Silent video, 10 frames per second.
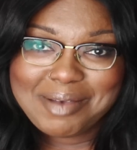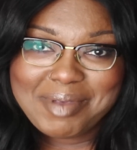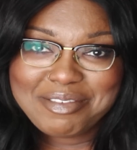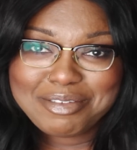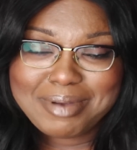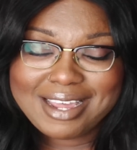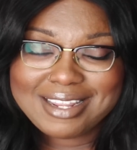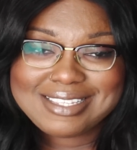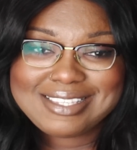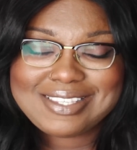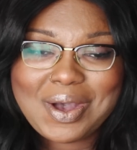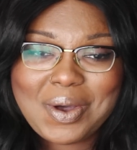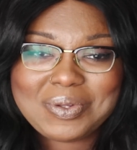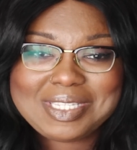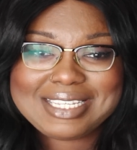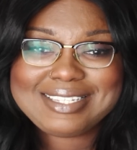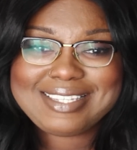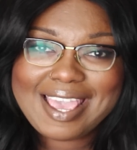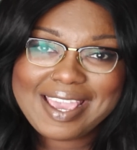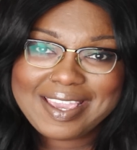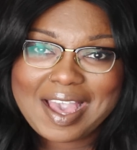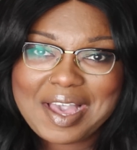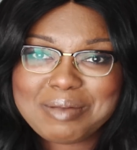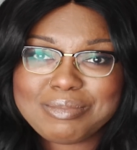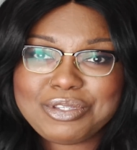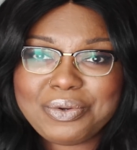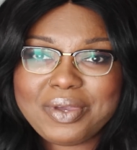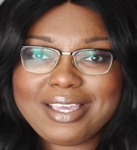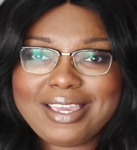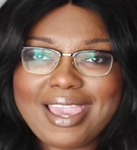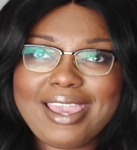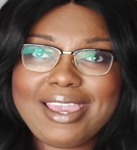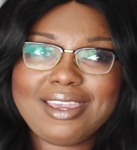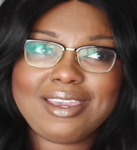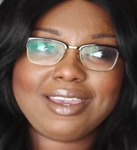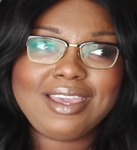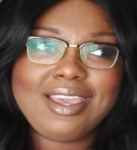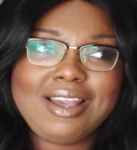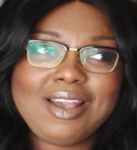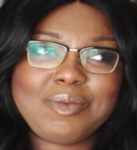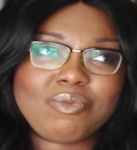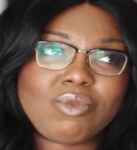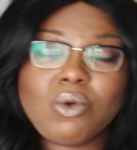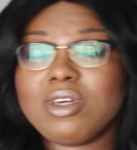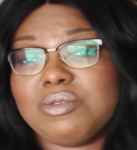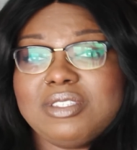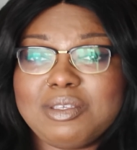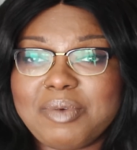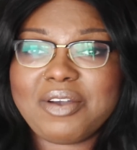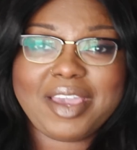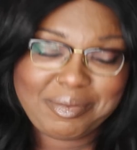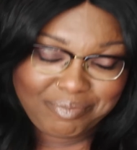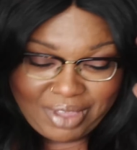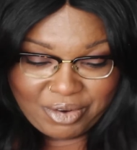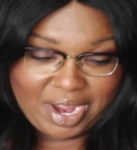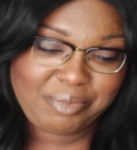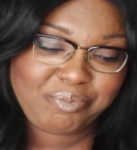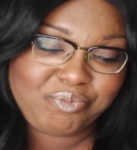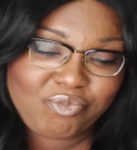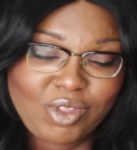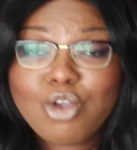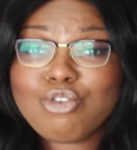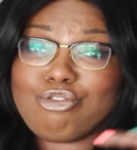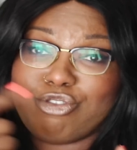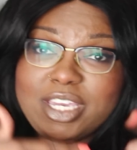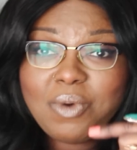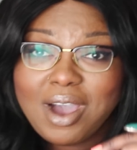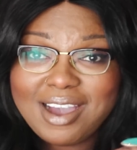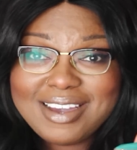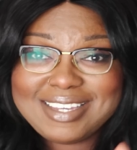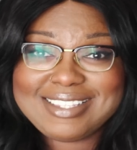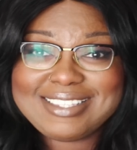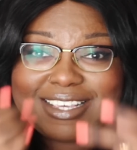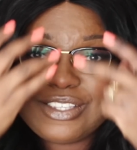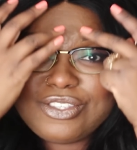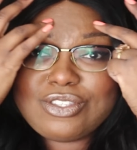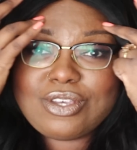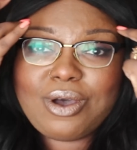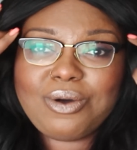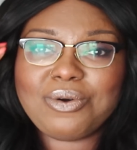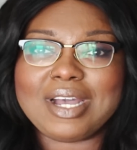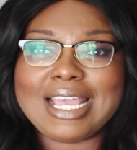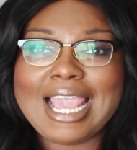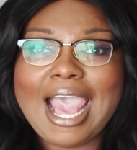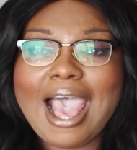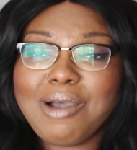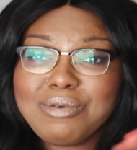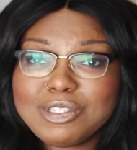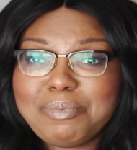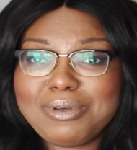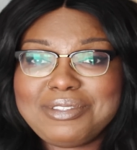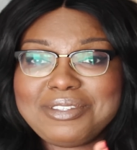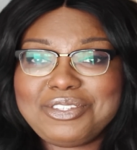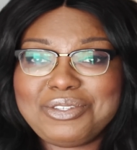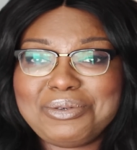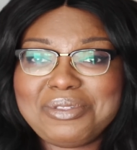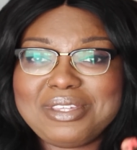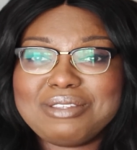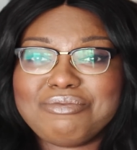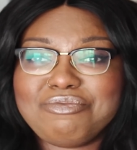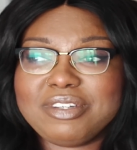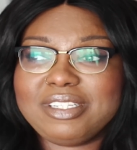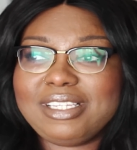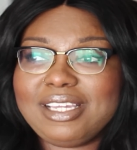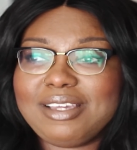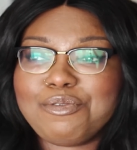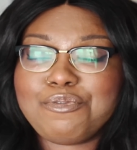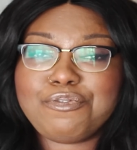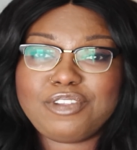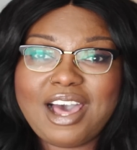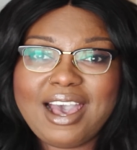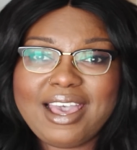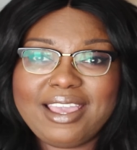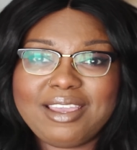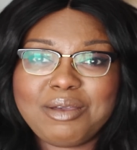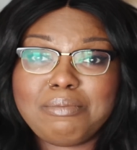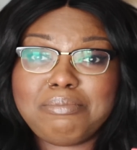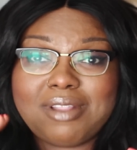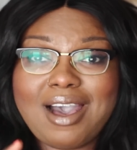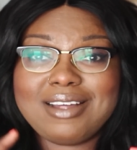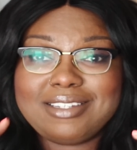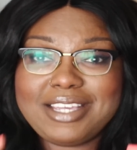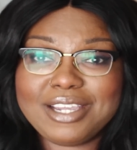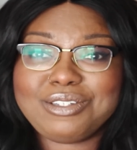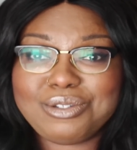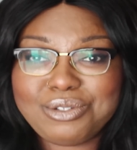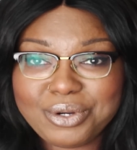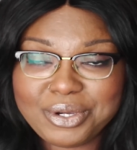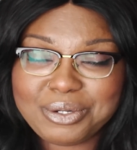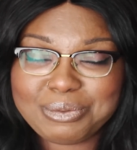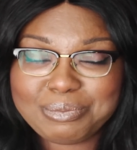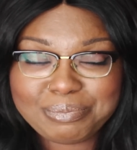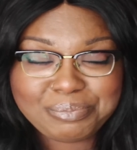up, everybody? So today I'm doing a, well, this was, okay, alright, rewind. So I was supposed to do this really fly blonde hair tutorial